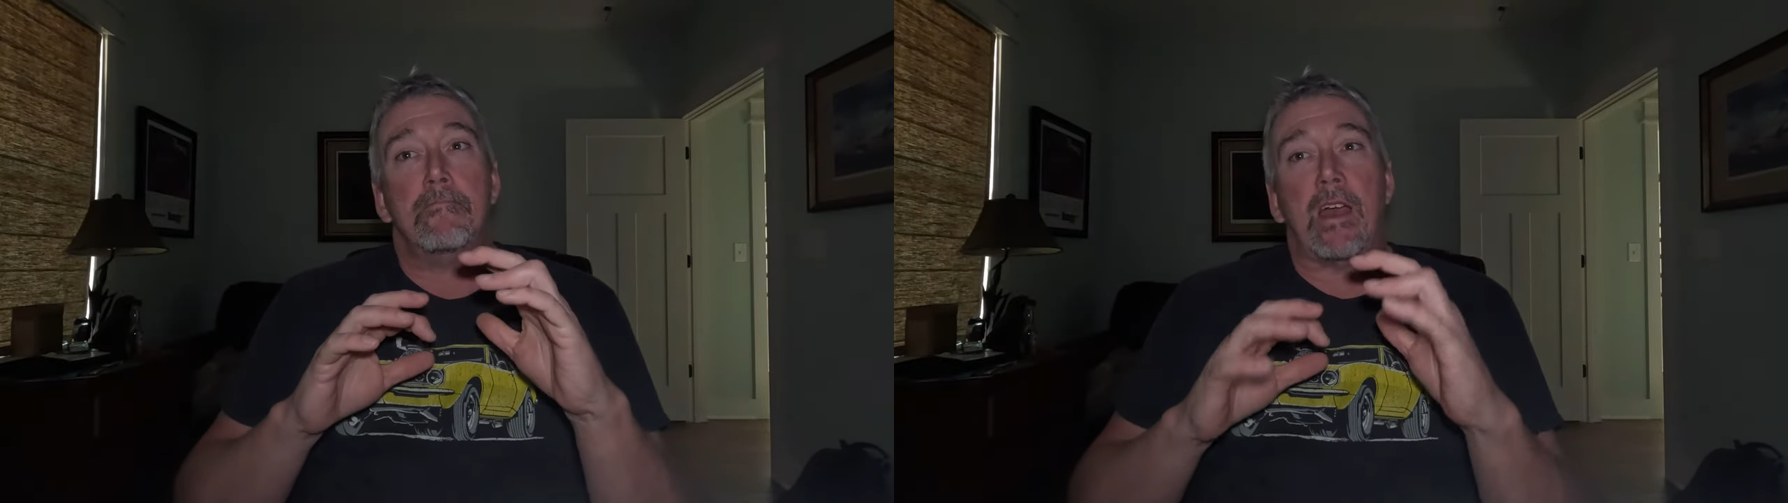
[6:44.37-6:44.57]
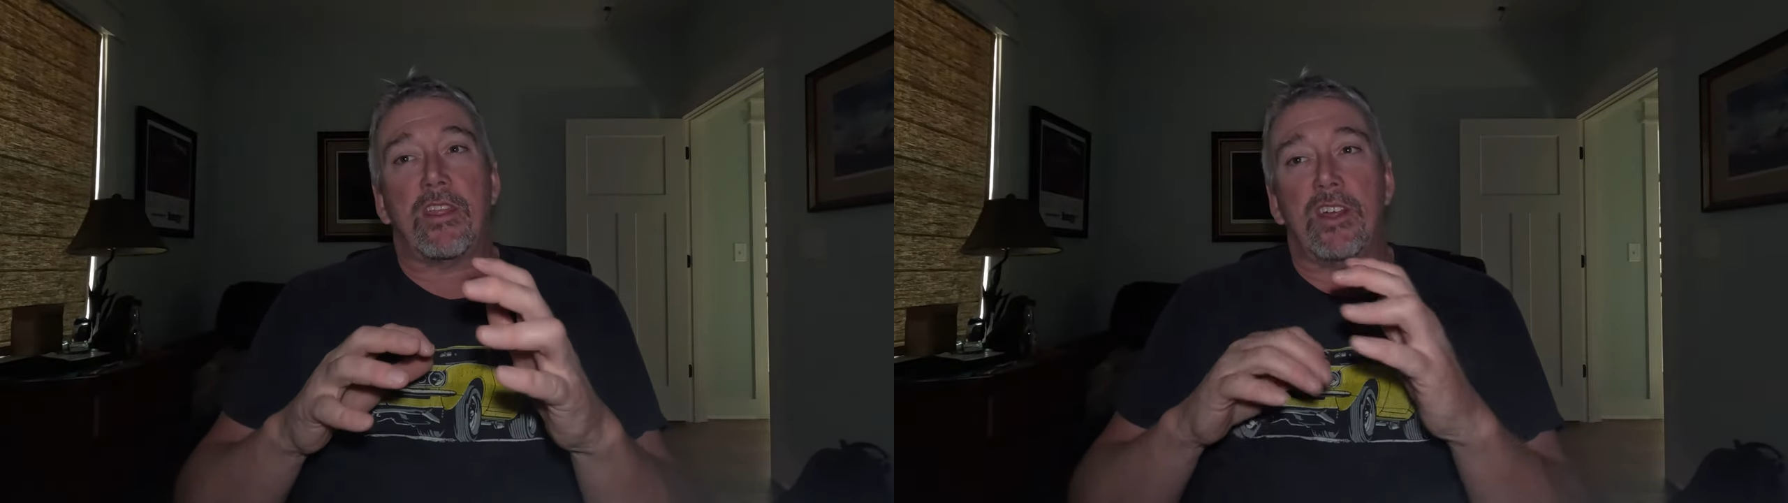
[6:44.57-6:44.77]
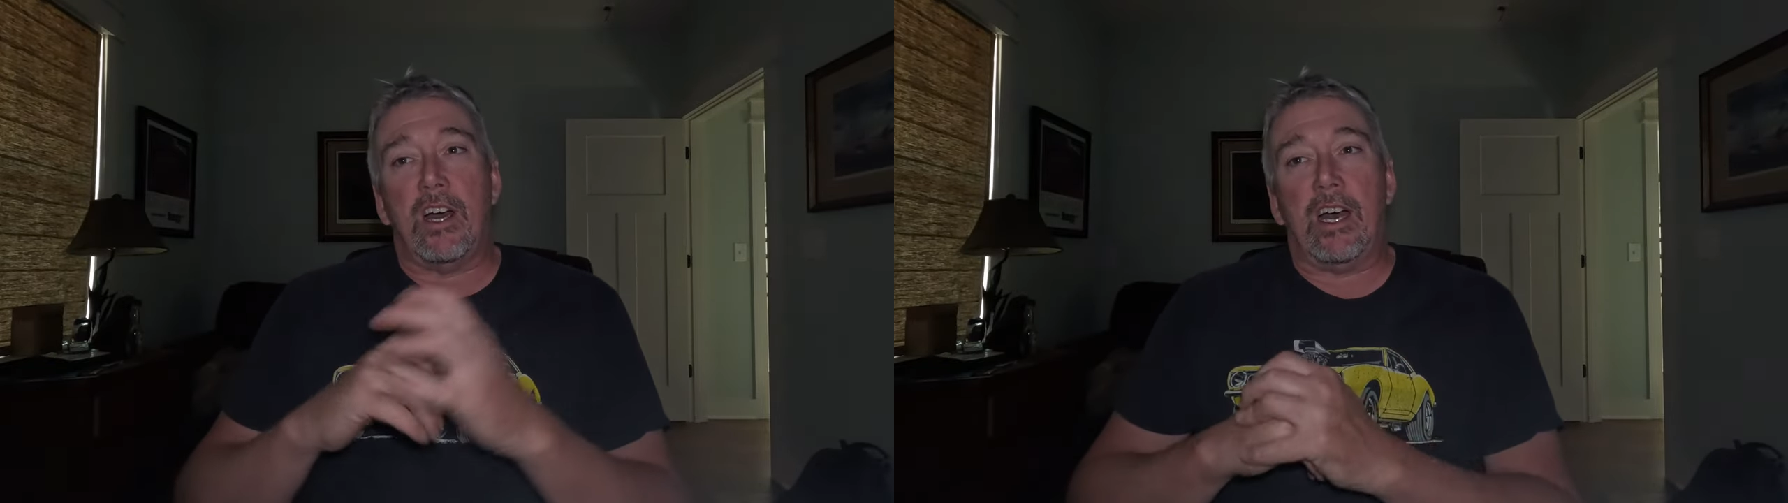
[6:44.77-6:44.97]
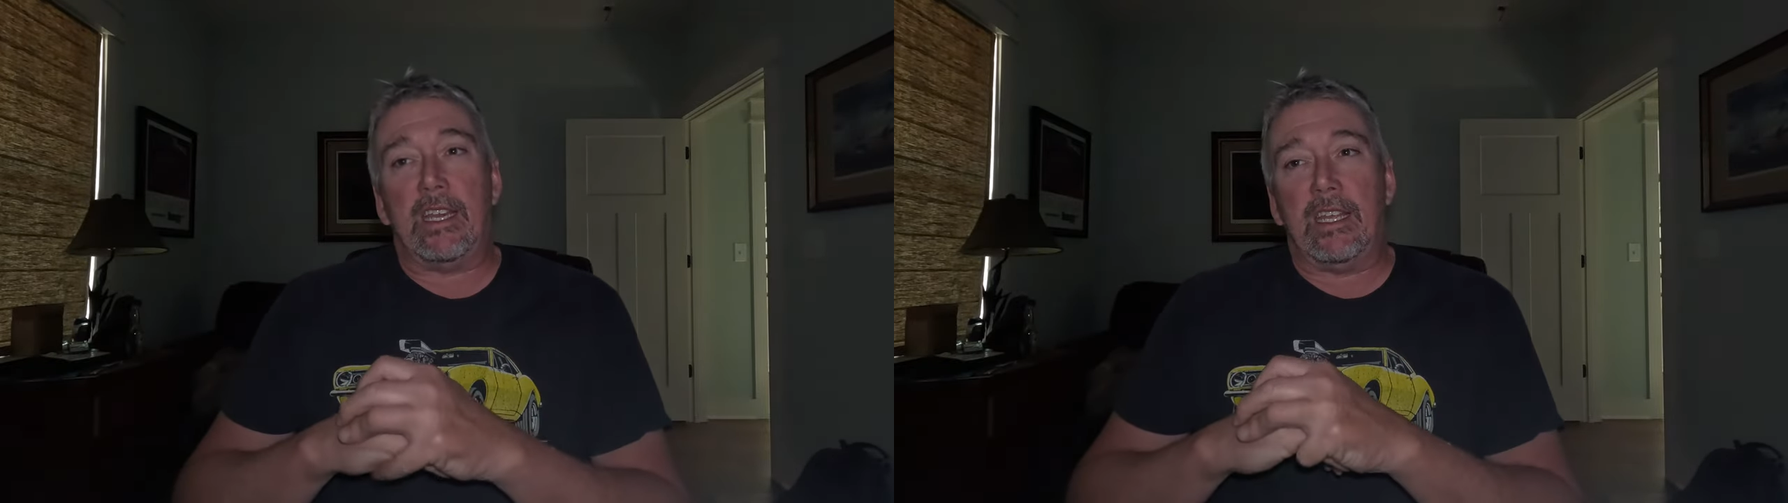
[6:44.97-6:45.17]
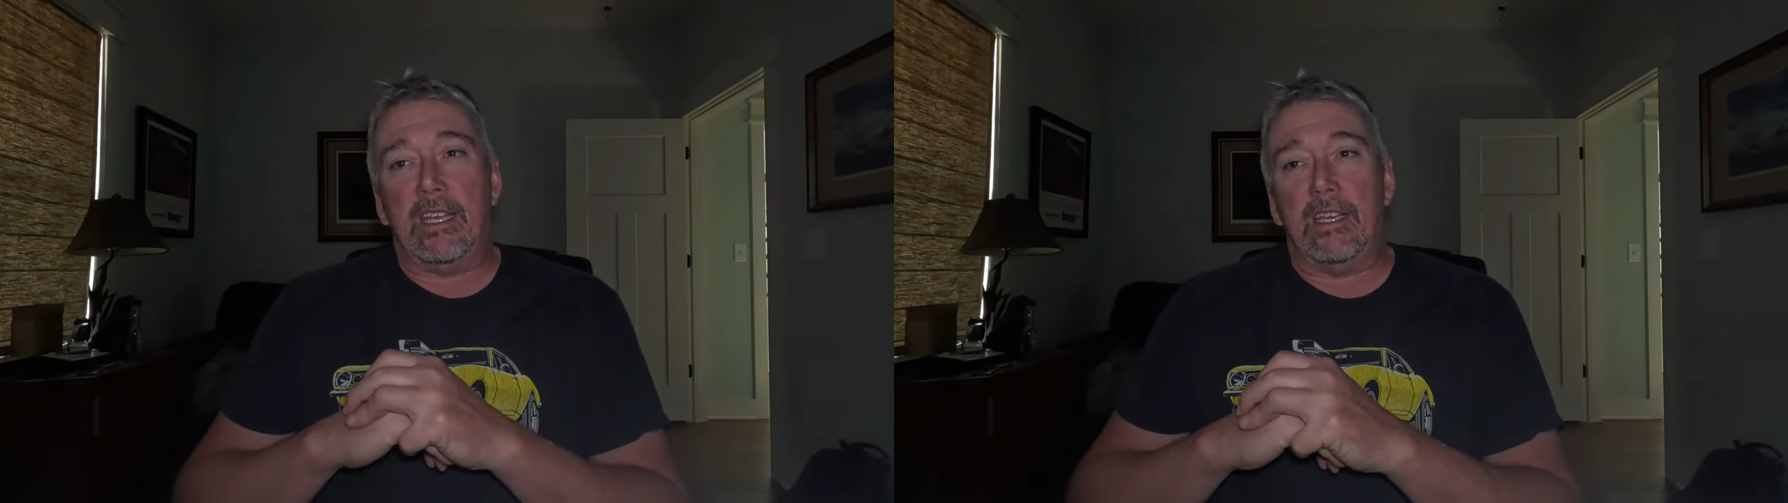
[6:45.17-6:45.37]
My
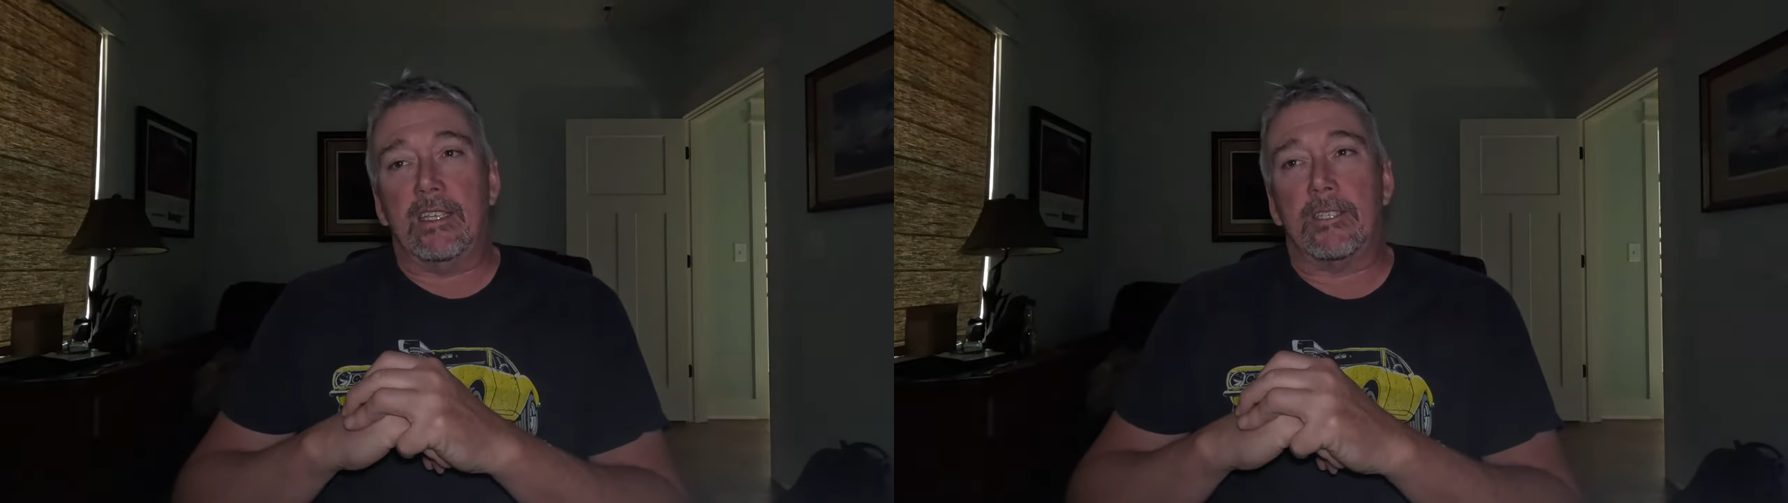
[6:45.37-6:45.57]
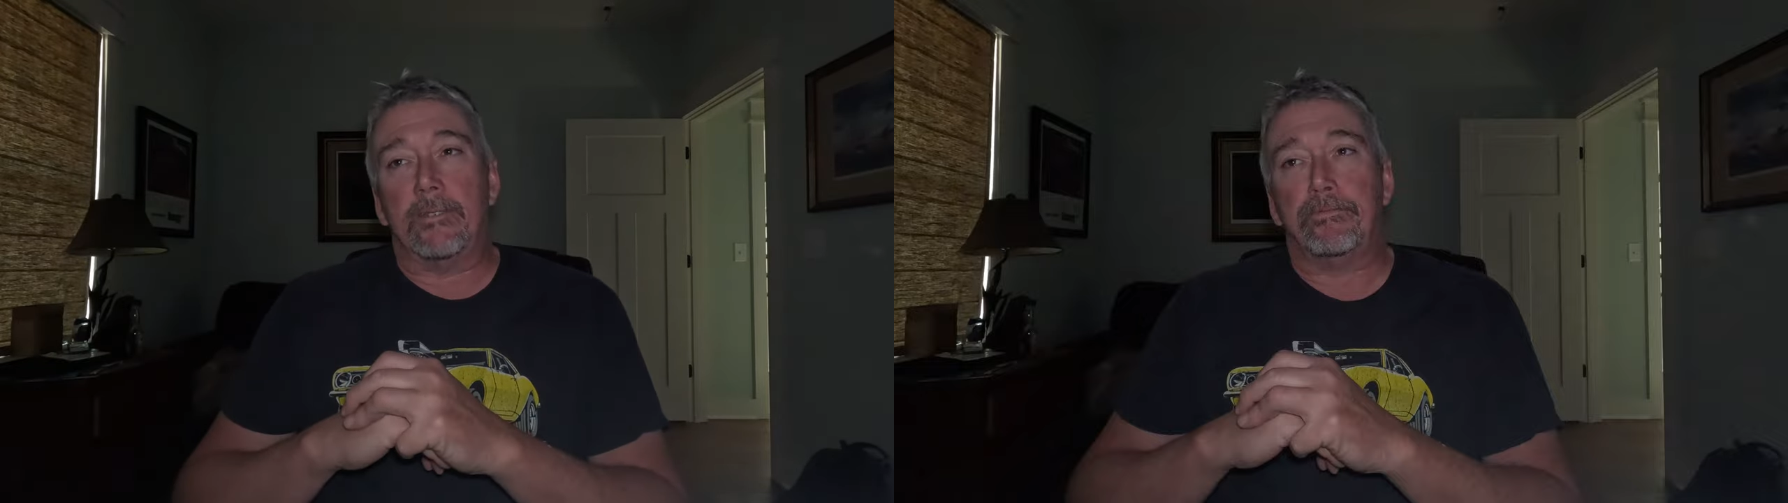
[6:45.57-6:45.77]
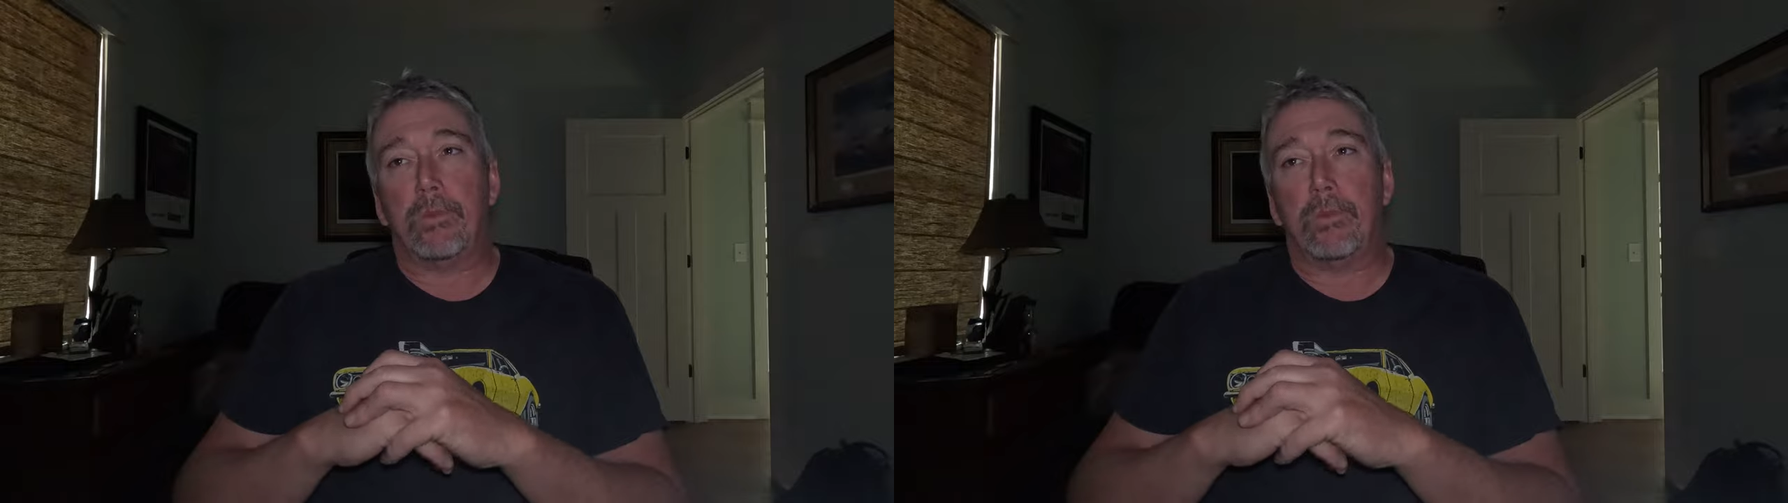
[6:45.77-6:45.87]
thought is,